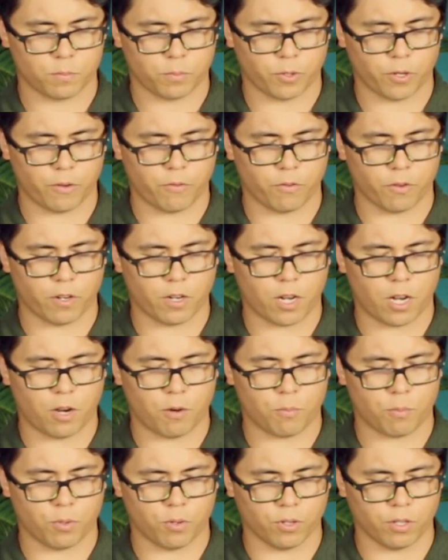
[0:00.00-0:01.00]
Pray for an
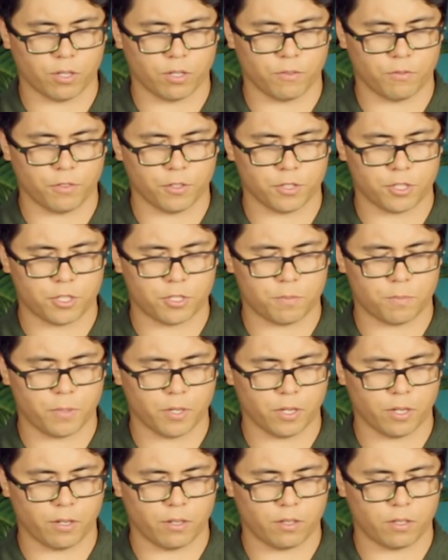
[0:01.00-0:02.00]
outpouring of your
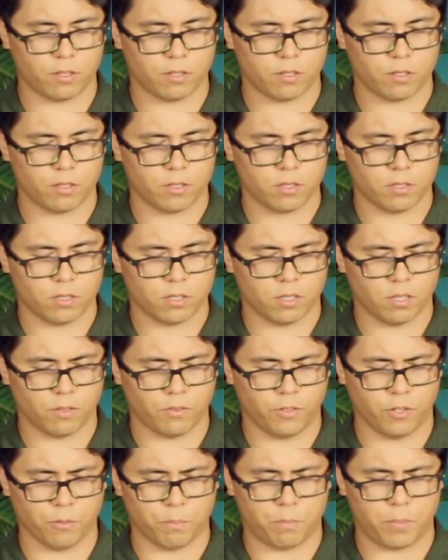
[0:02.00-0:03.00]
spirit,
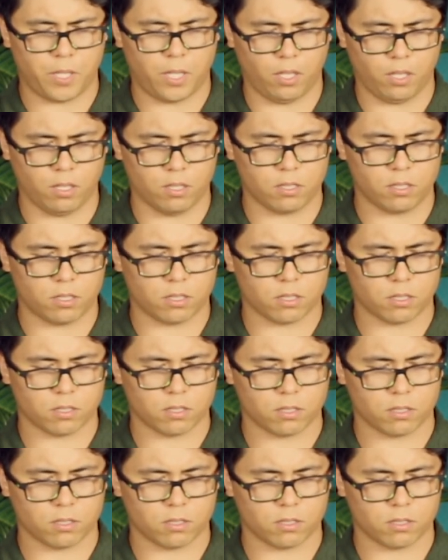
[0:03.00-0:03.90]
of your peace